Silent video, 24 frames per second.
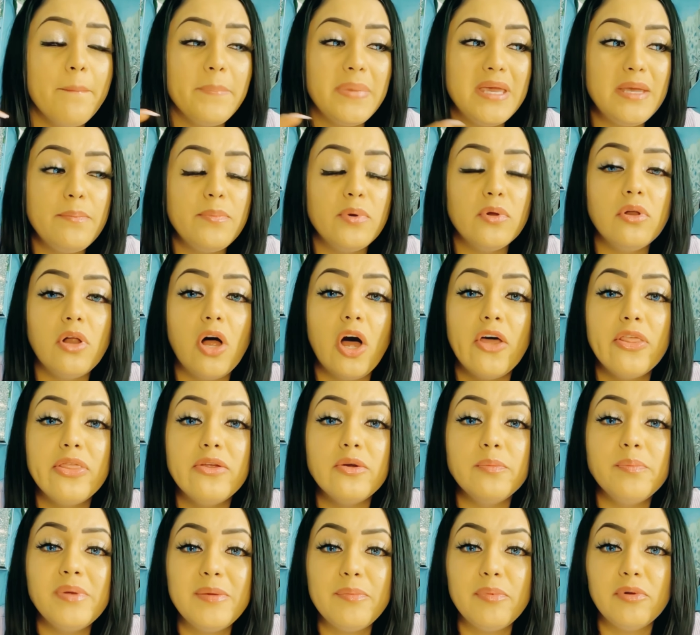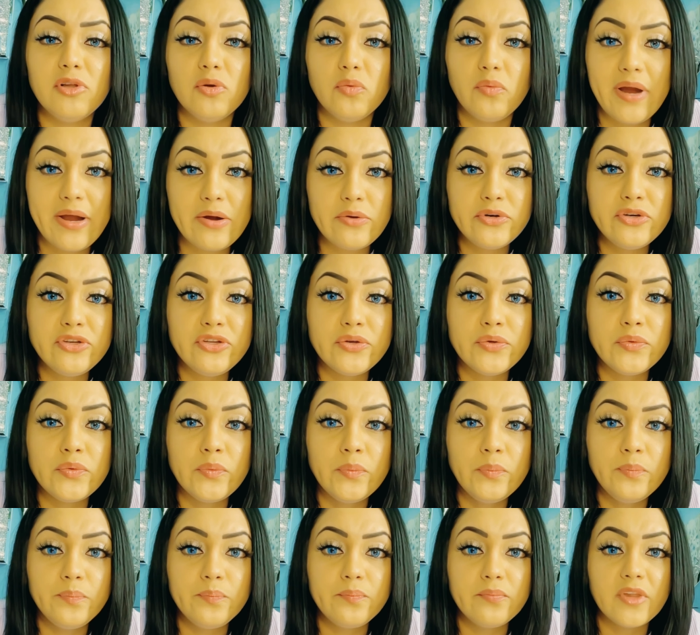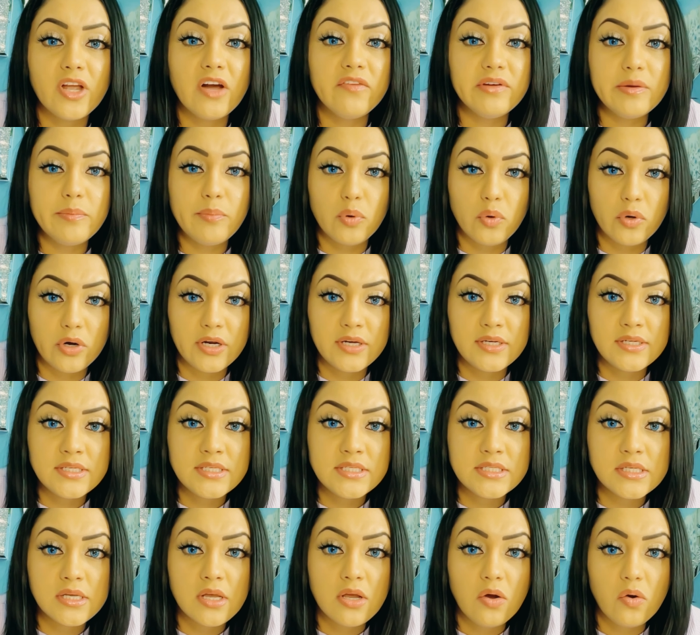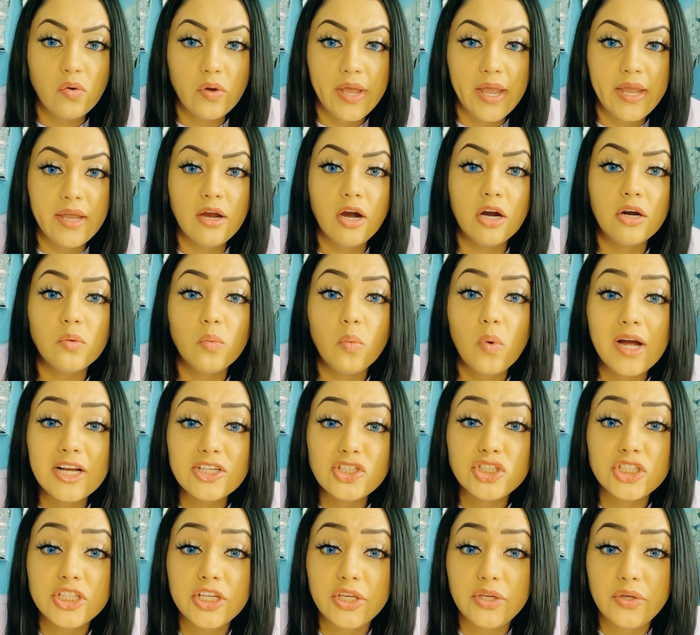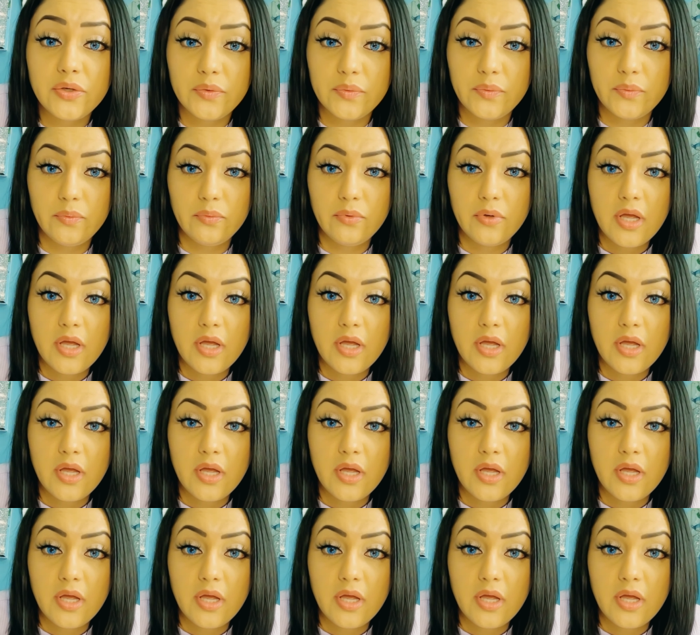People, other people around you of importance, okay, are watching you.